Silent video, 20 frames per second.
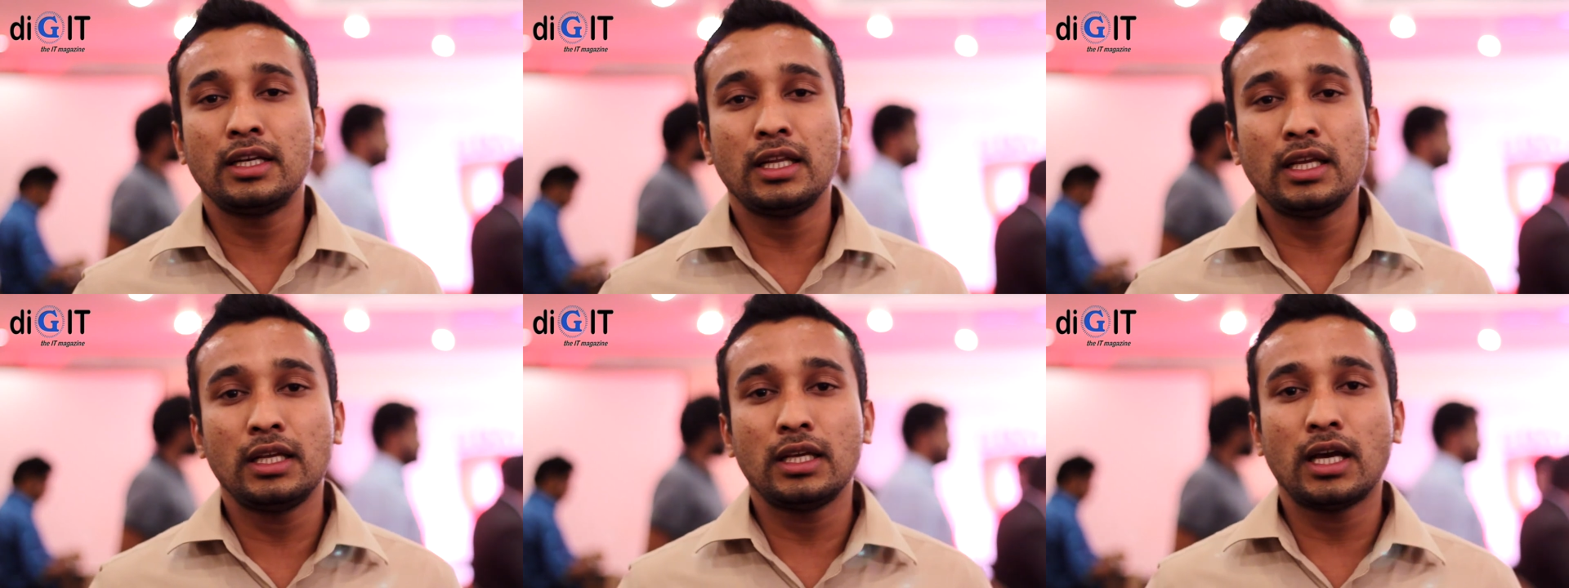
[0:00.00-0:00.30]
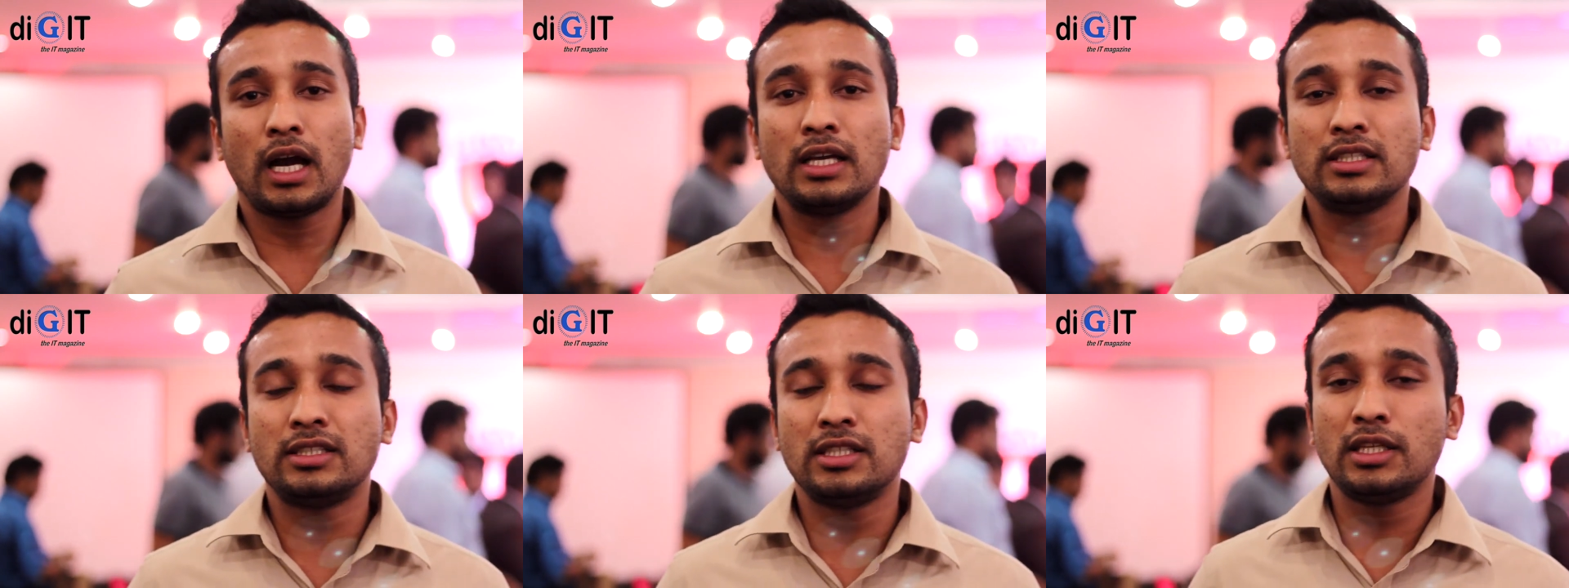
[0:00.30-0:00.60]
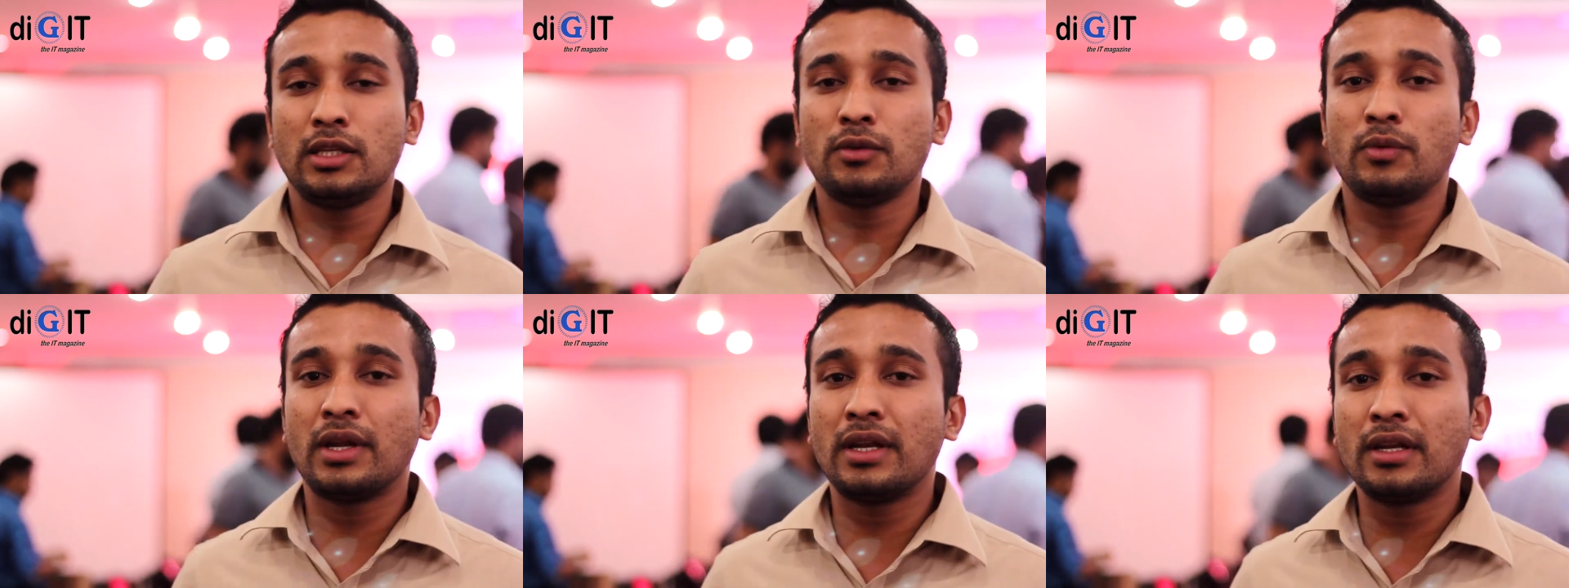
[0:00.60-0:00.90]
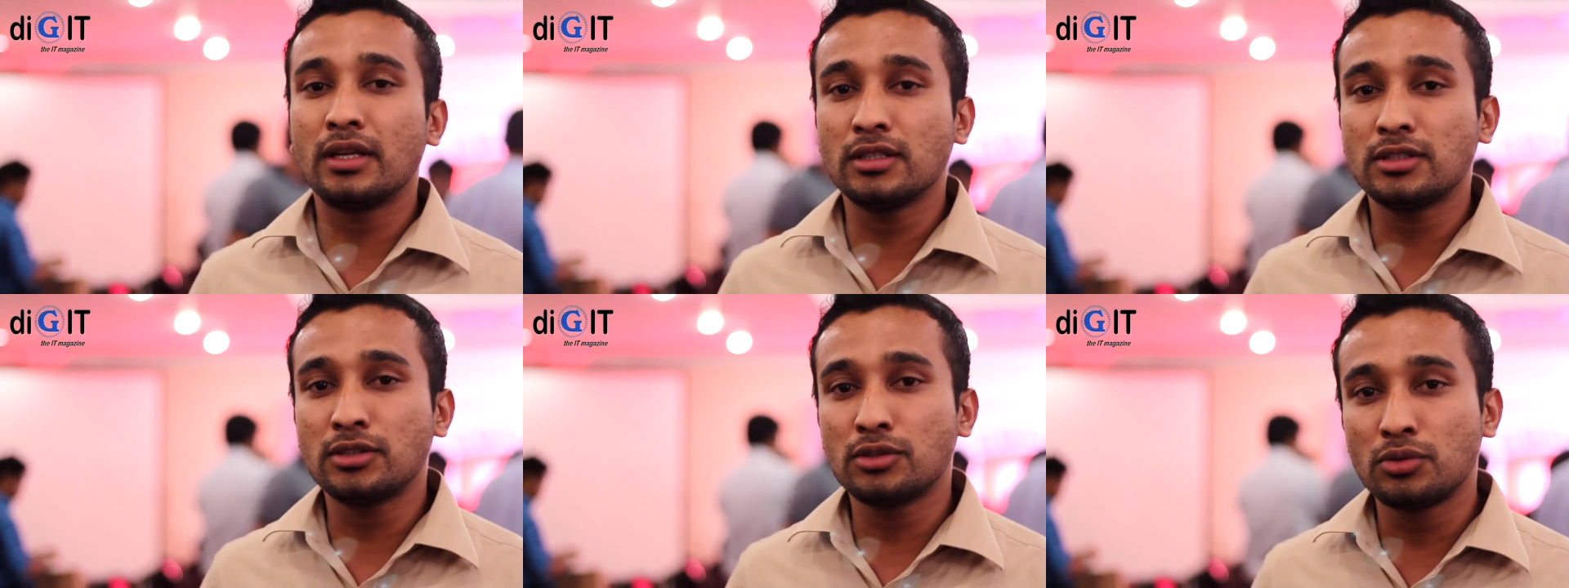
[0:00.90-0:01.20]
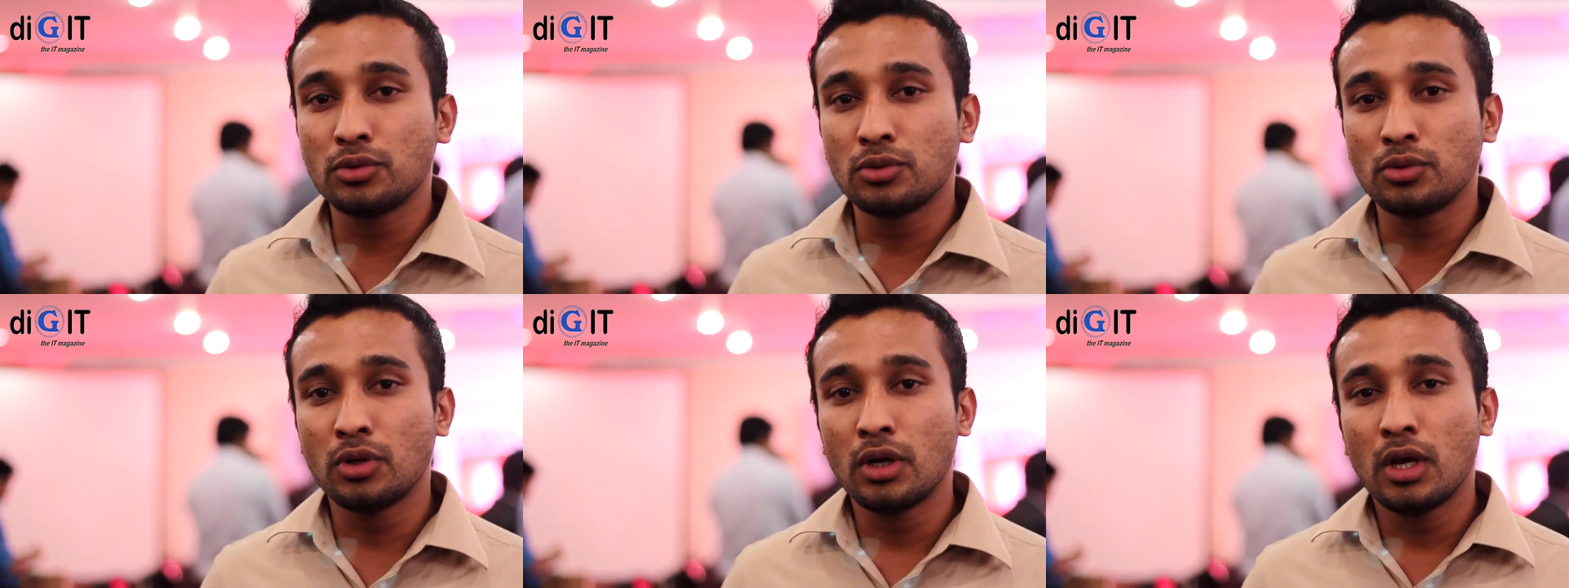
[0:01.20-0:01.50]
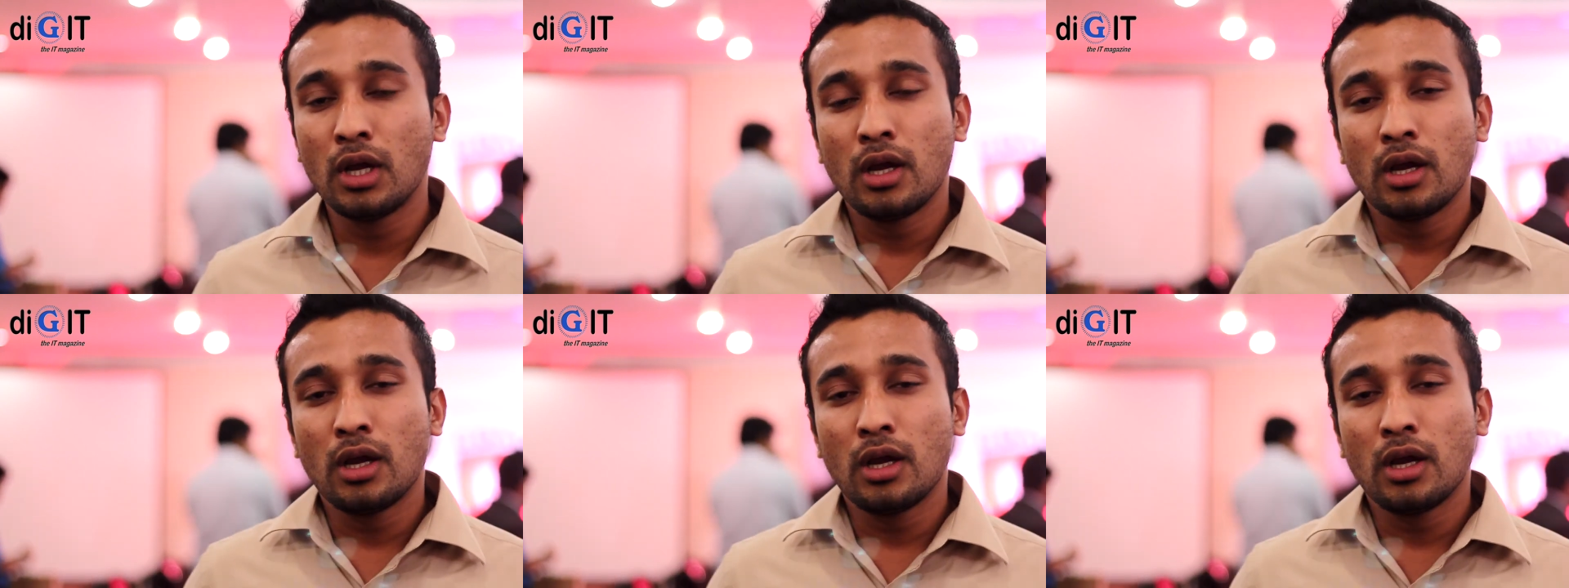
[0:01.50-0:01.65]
T I C T vendors to.